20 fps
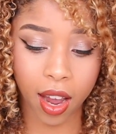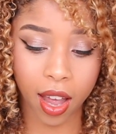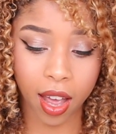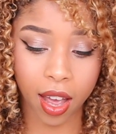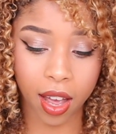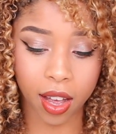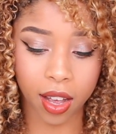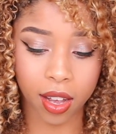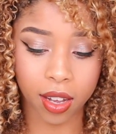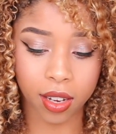
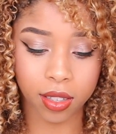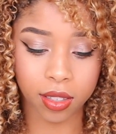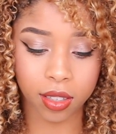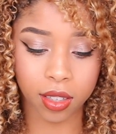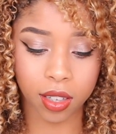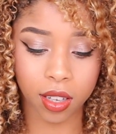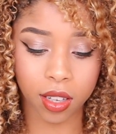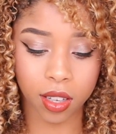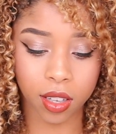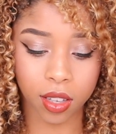
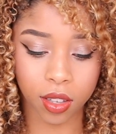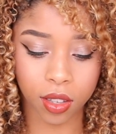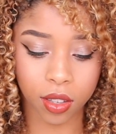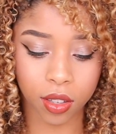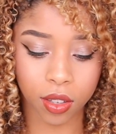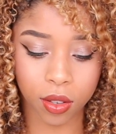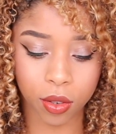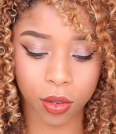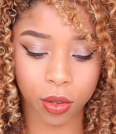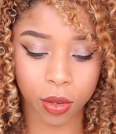and
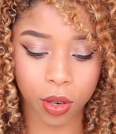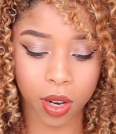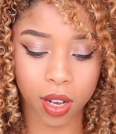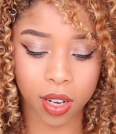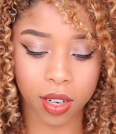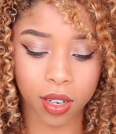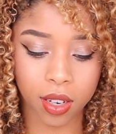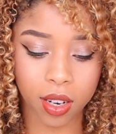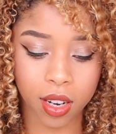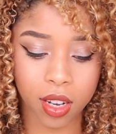you
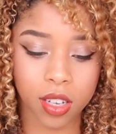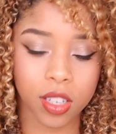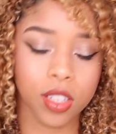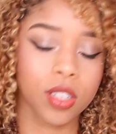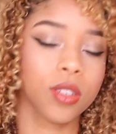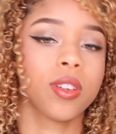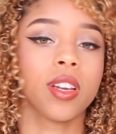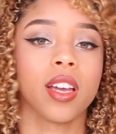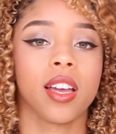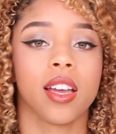need
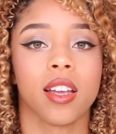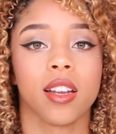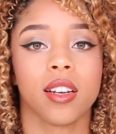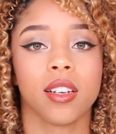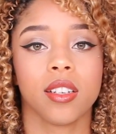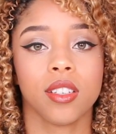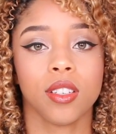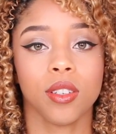to get